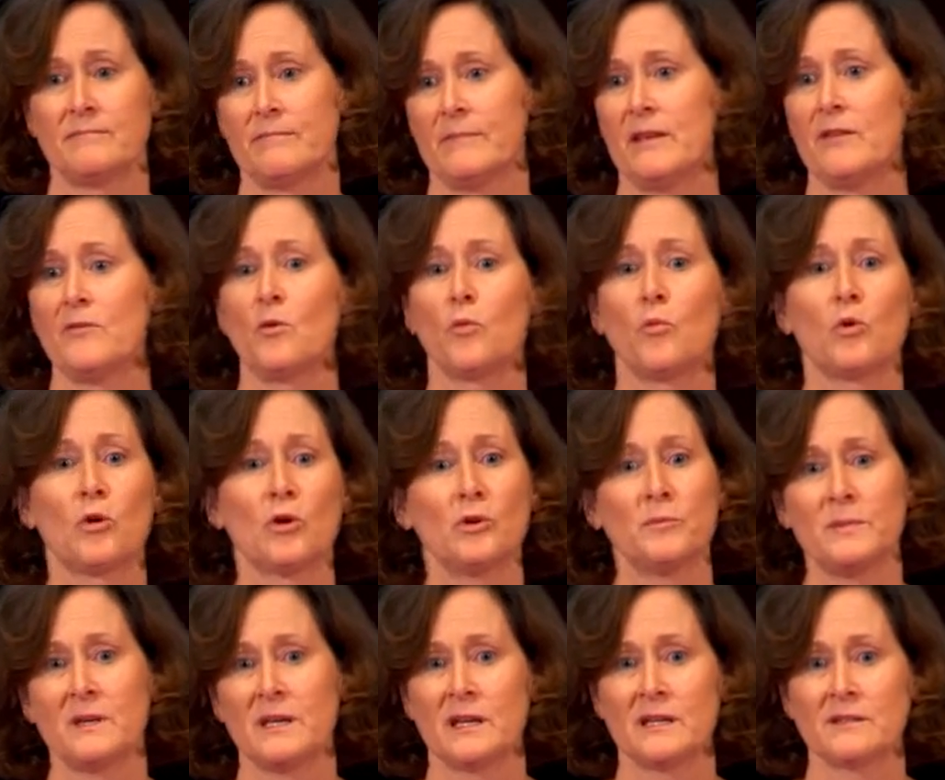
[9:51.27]
in the
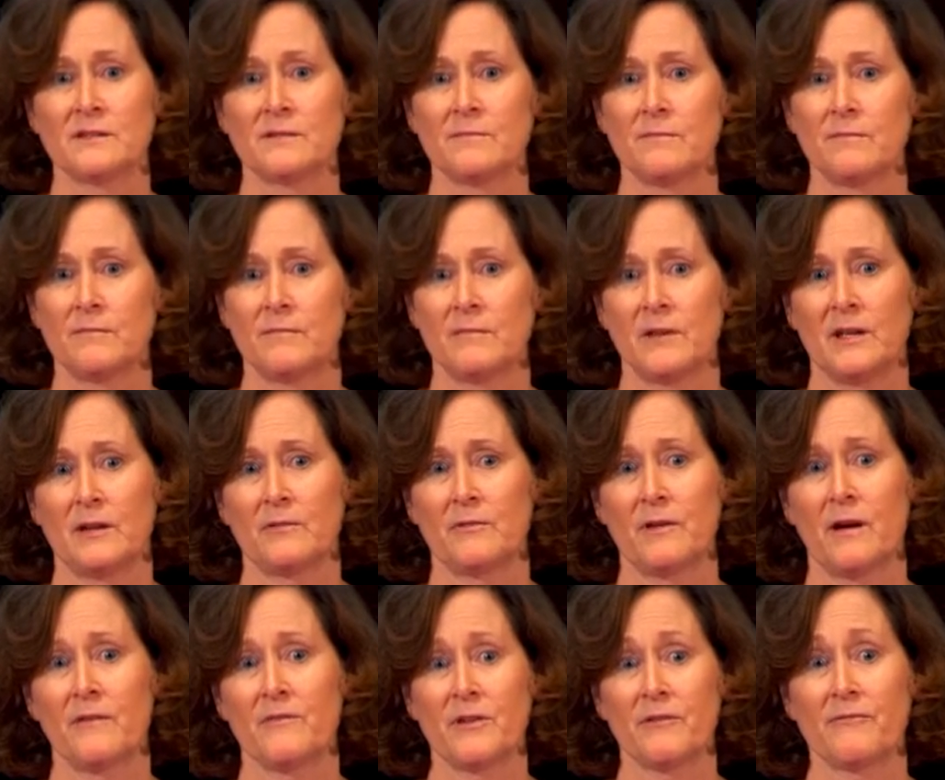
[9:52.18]
world because of
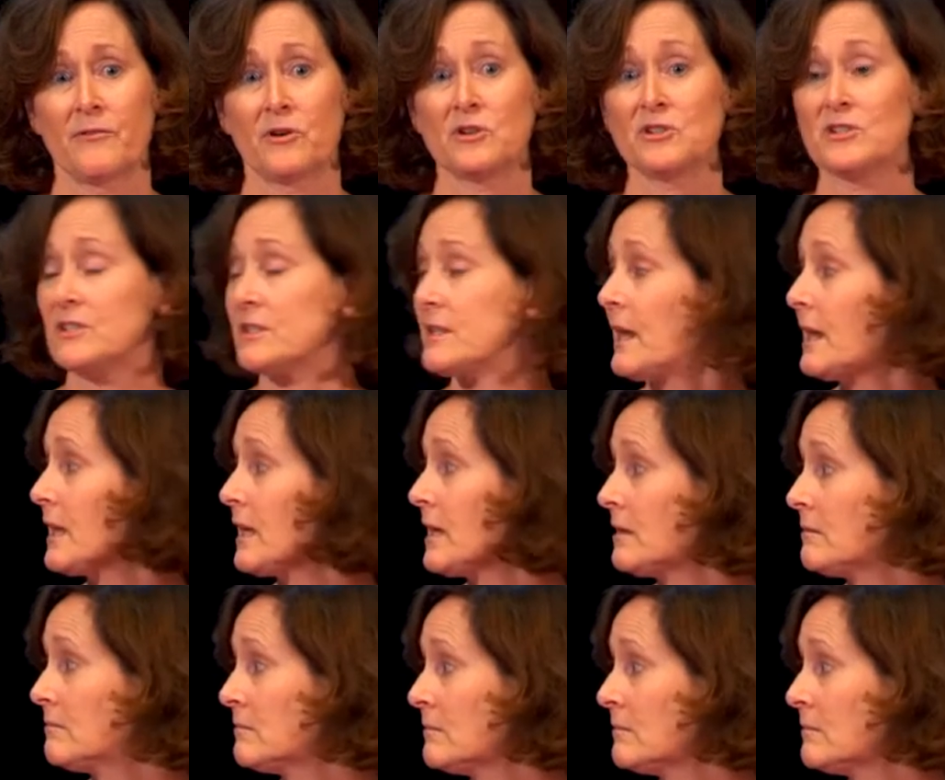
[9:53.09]
the first study.